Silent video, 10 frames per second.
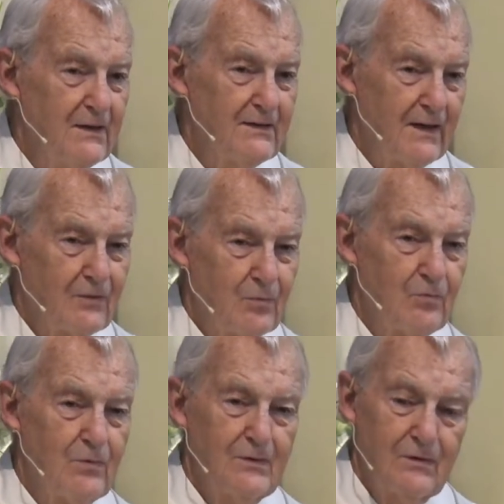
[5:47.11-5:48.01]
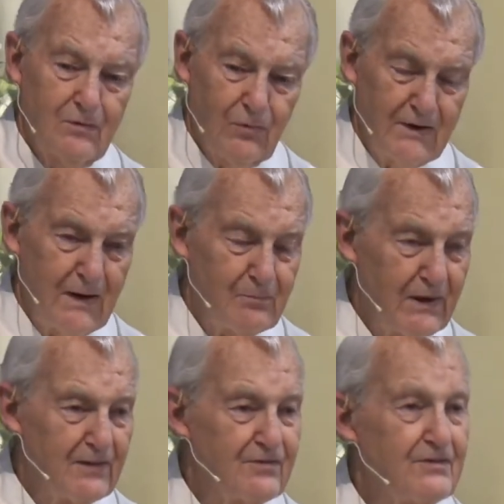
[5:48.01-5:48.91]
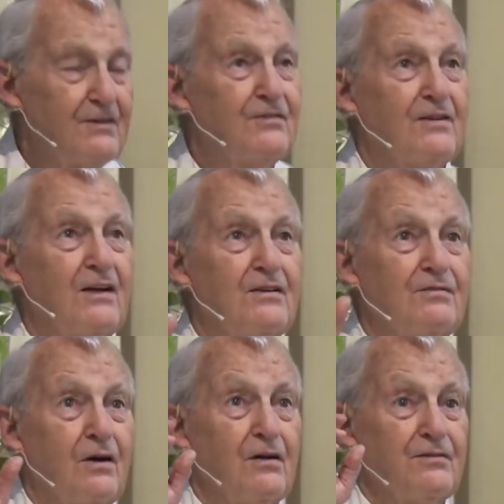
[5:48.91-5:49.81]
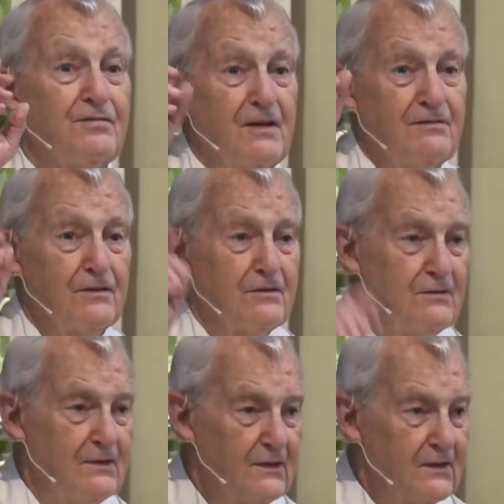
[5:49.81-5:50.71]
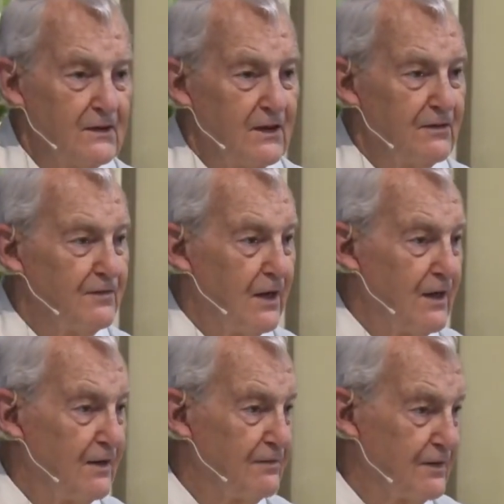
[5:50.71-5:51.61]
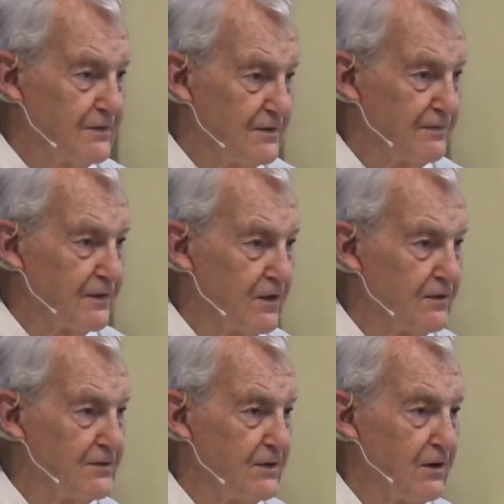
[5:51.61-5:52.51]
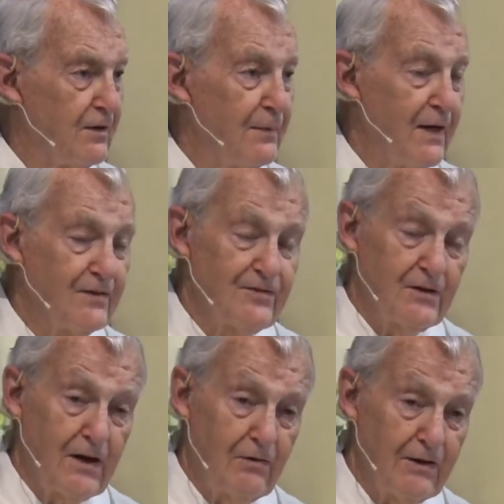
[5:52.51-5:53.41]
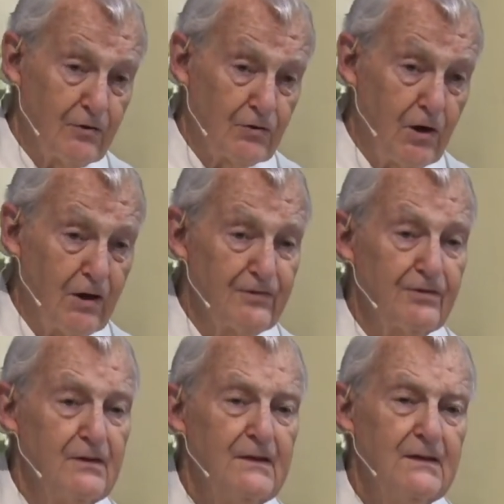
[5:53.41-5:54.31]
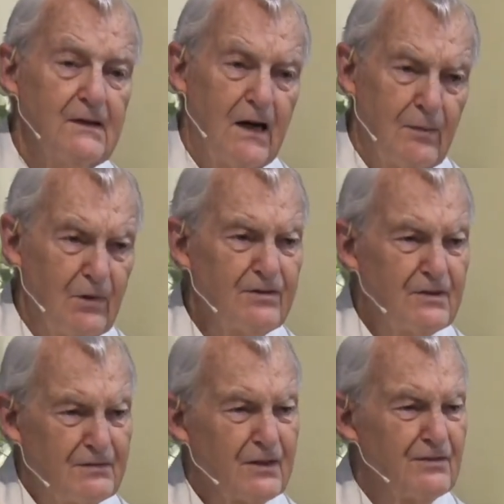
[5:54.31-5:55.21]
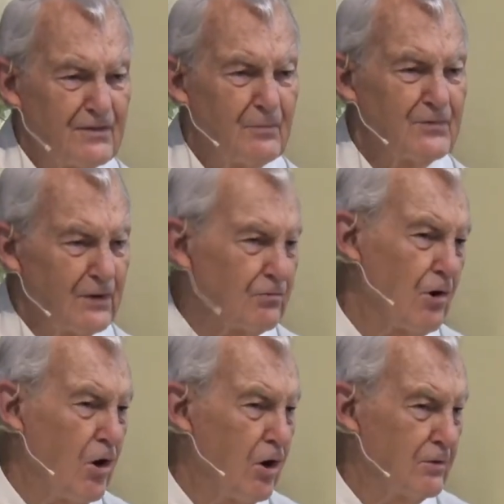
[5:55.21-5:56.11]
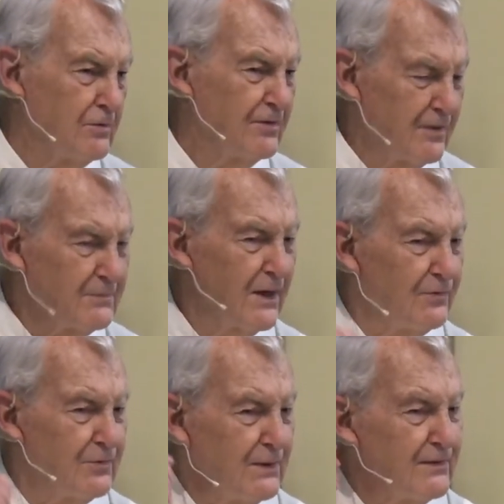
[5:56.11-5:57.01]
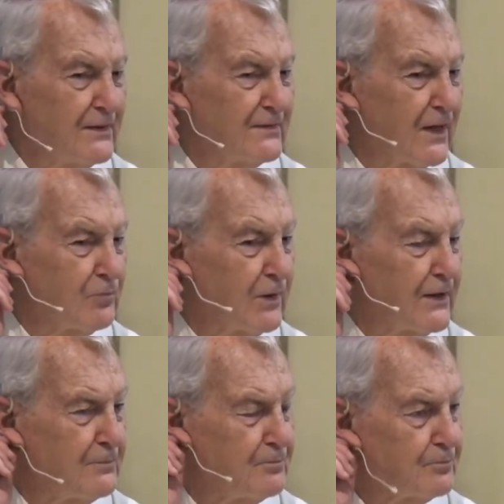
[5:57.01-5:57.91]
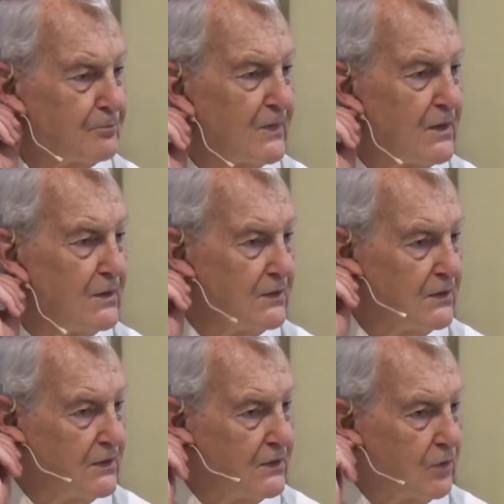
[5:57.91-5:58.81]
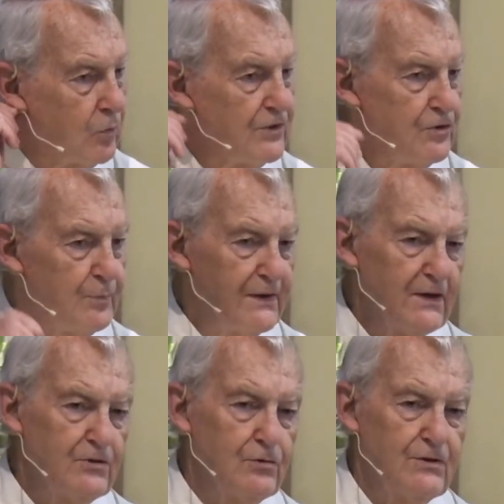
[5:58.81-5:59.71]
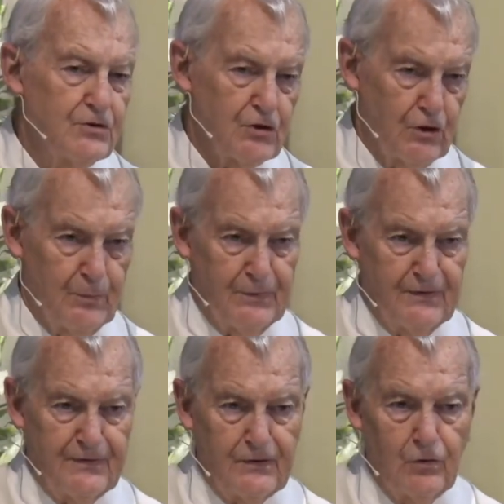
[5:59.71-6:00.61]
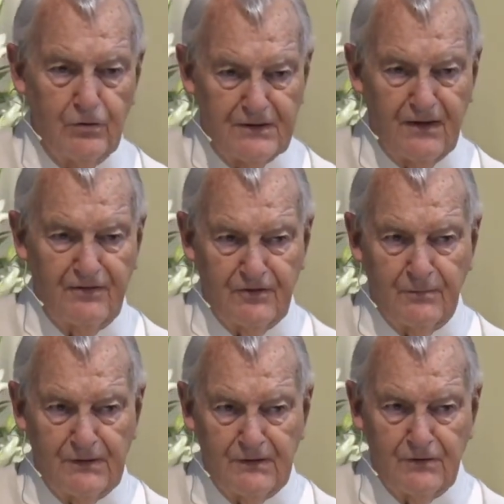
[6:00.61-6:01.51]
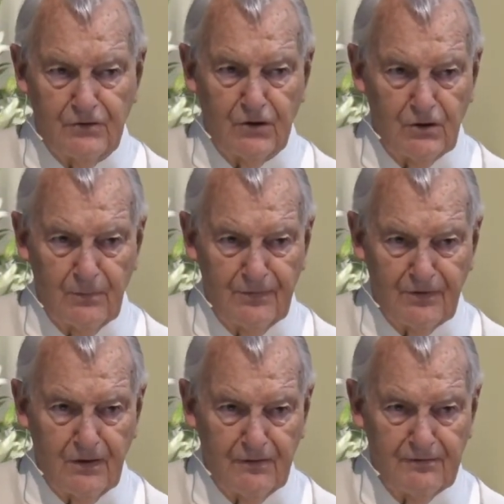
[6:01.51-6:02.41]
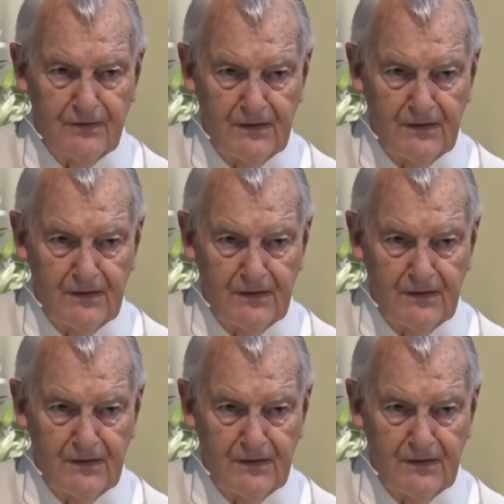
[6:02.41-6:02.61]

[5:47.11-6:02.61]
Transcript: that when I'm blessed, it's a sign of God's favor. If I have a difficulty or I'm asked to carry a cross, I must have done something wrong. Sometimes we think that way. When you begin to interpret the Old Testament in terms of